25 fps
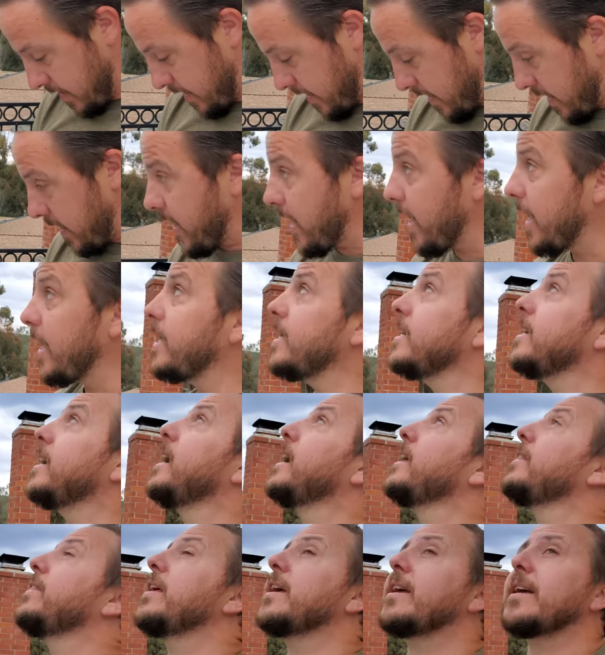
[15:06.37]
And
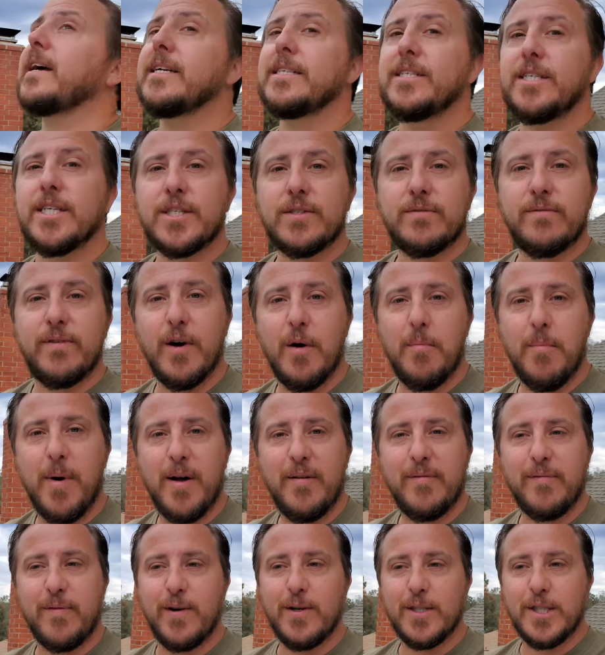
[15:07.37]
I think I just felt
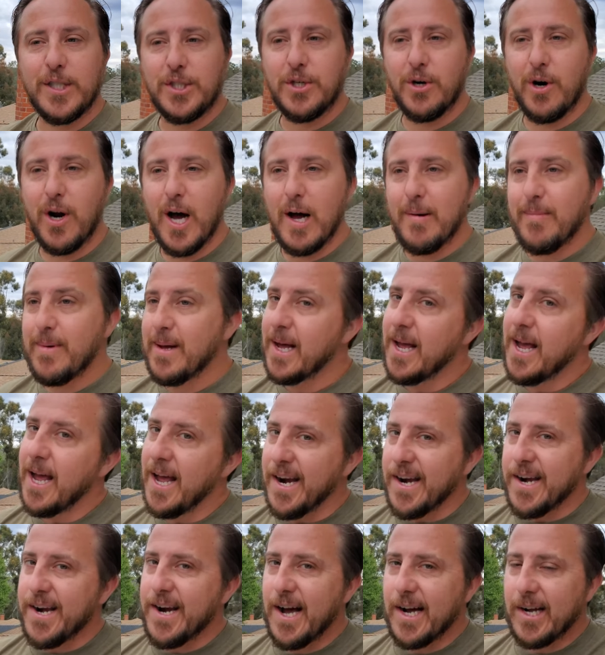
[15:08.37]
my first drop.
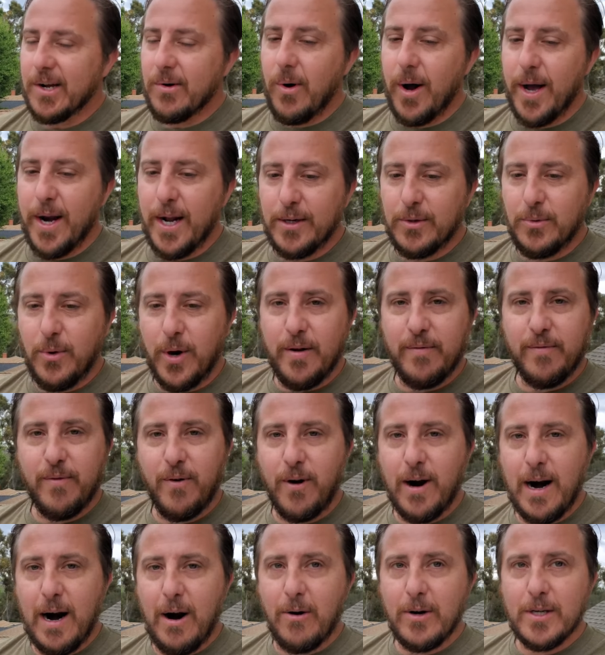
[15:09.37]
Not quite at
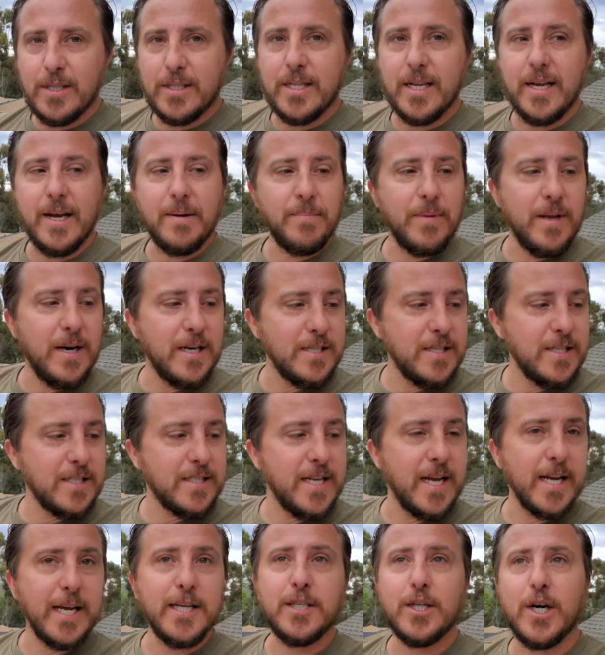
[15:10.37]
twenty-four hours. Yep, there's the
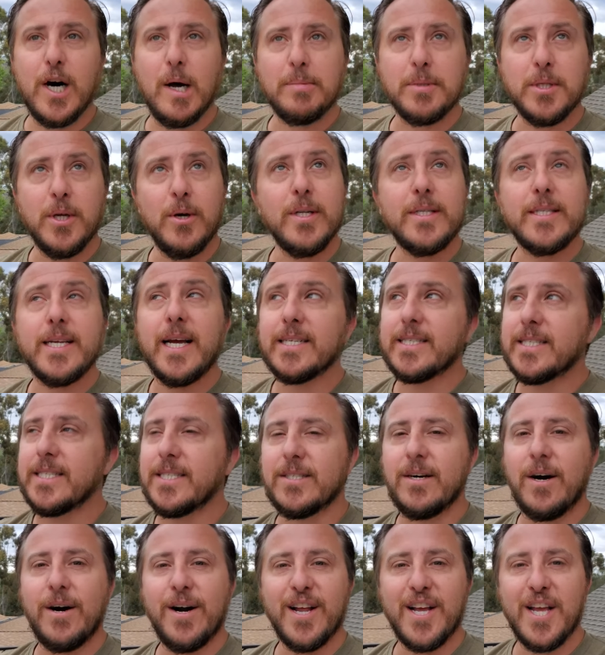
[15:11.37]
second drop. So it's actually
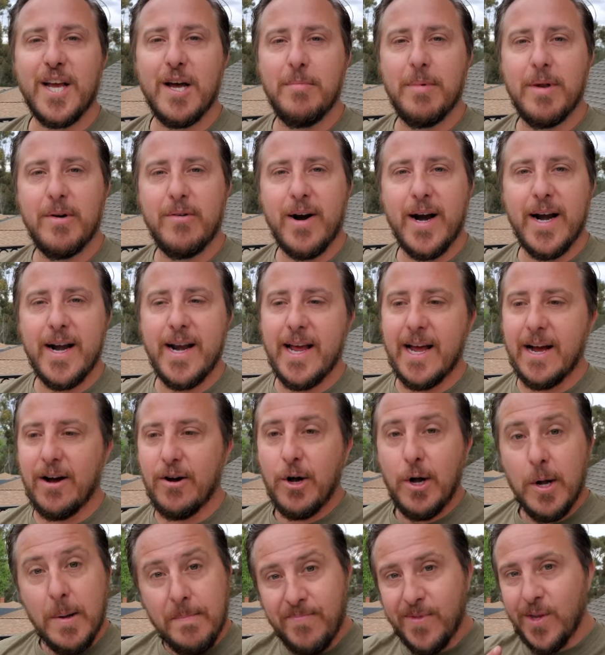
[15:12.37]
starting to come in right now.
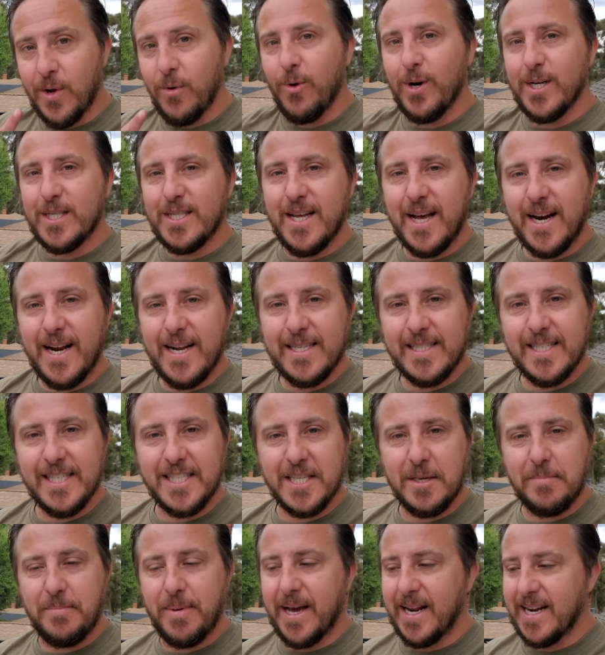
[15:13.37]
Was not
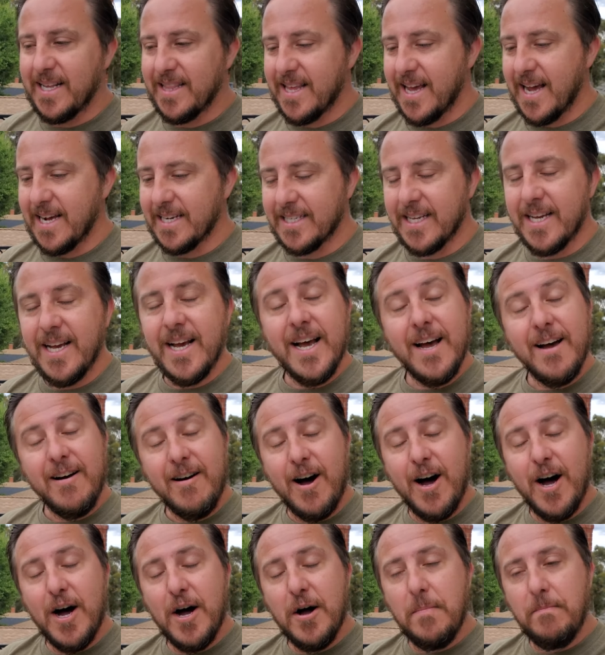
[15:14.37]
anticipating that.
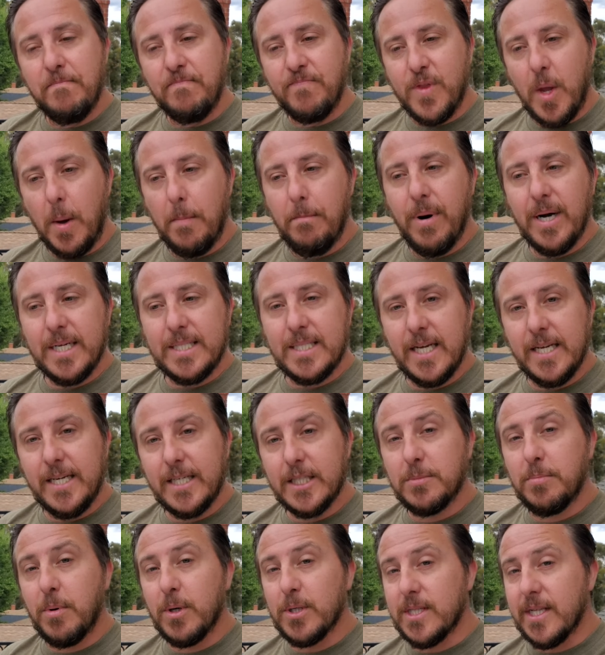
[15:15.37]
Um, but uh, you're
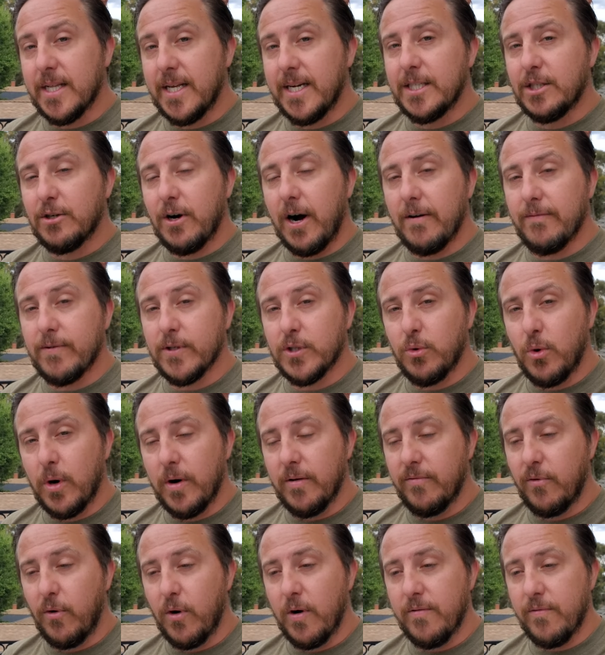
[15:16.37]
supposed to let it dry for
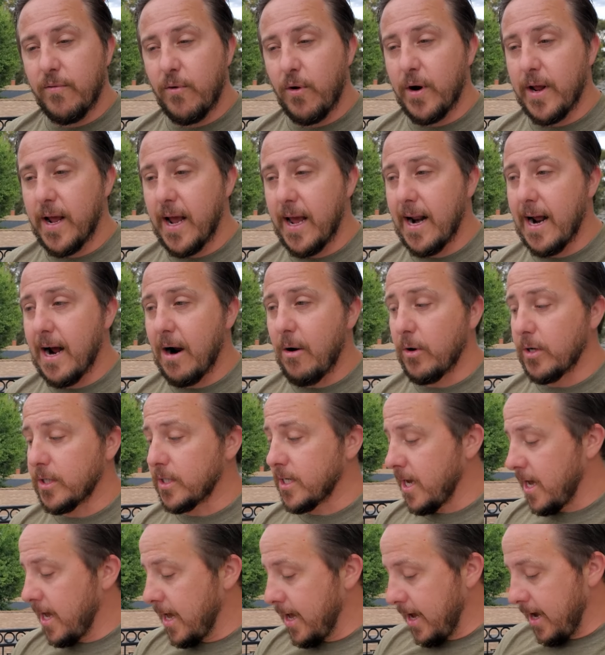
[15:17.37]
twenty-four to forty-eight
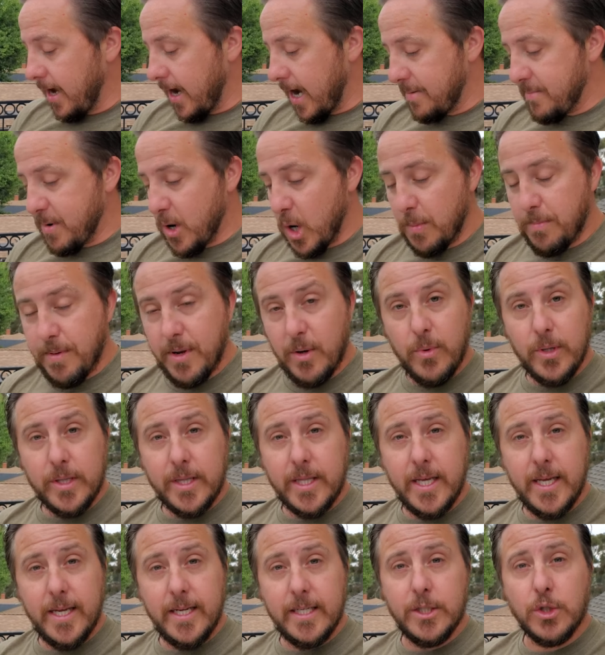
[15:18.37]
hours. I'm hoping with
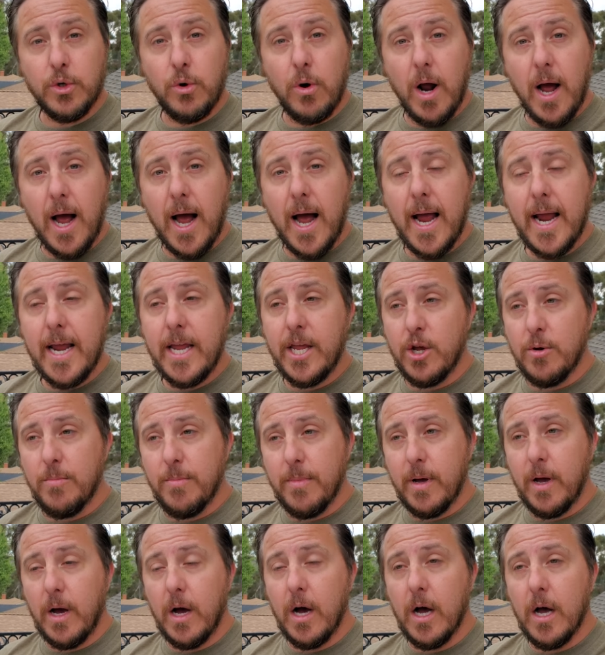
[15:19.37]
the dry
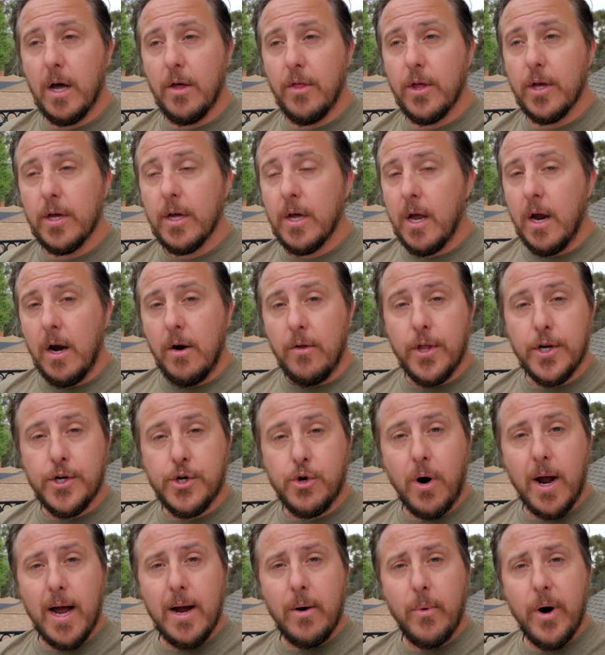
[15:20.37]
hum uh, the, the
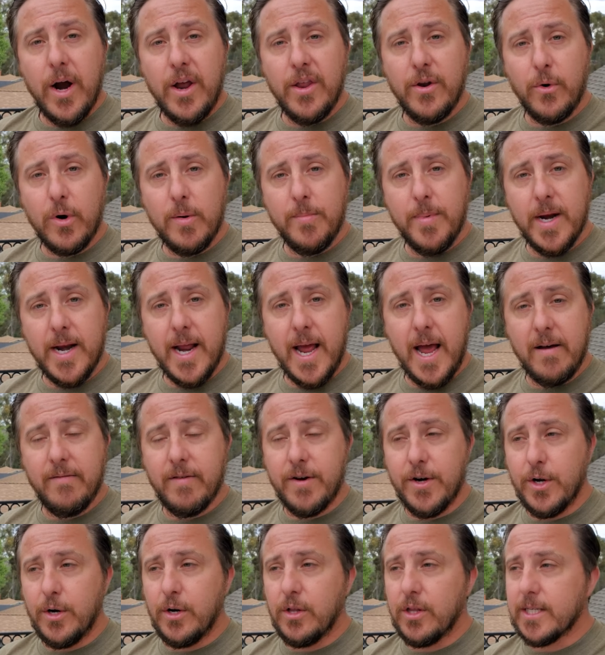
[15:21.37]
dry weather we've been
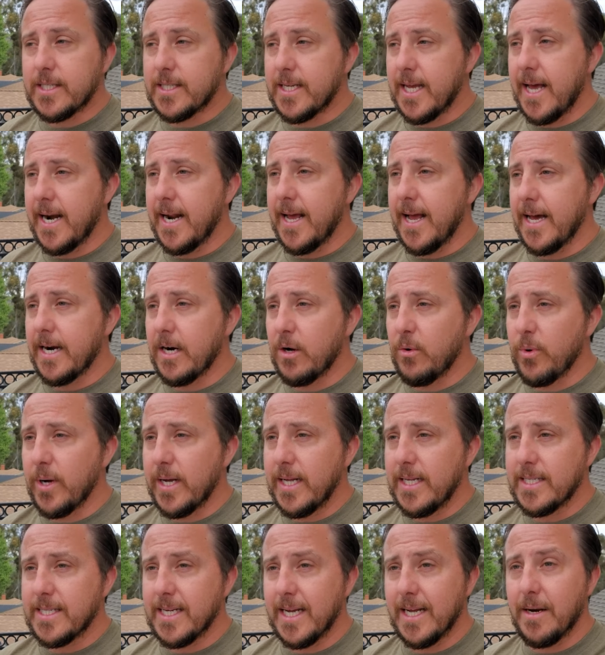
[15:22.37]
having due to the Santa Ana
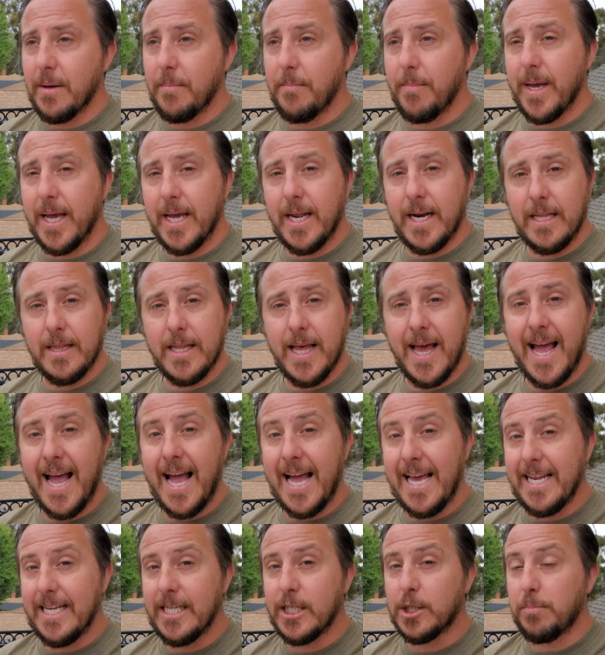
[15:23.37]
winds and it being in the
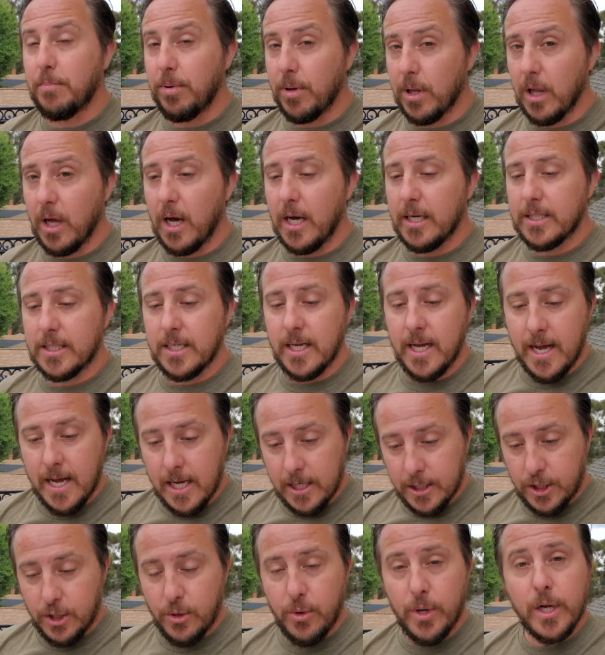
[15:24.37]
eighties plus,
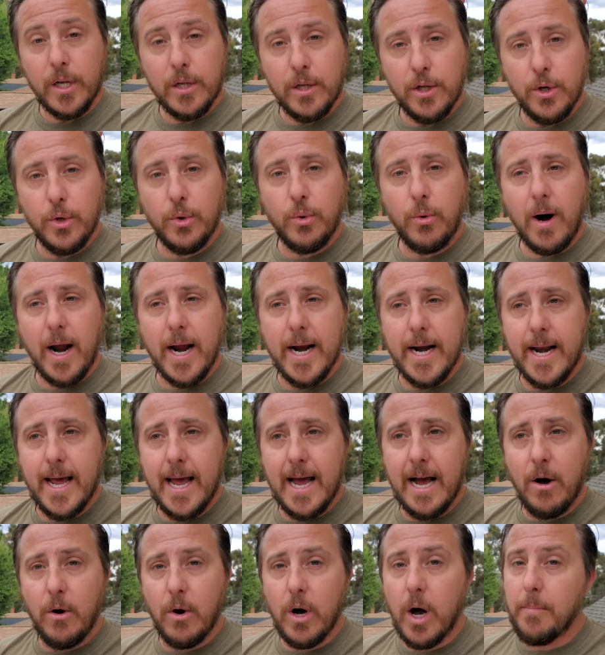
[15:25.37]
to include right
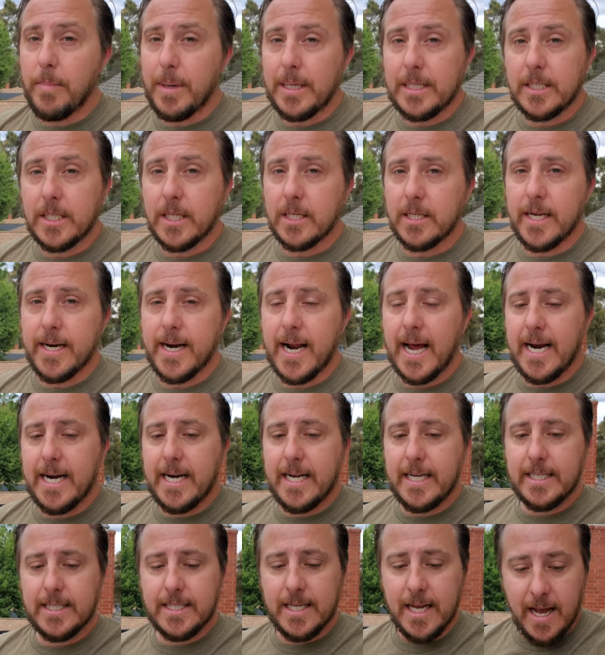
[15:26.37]
now up into the
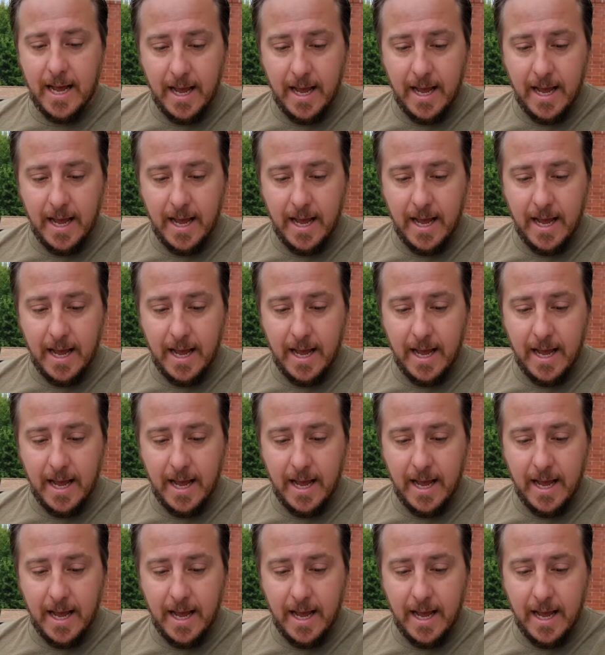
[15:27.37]
nineties,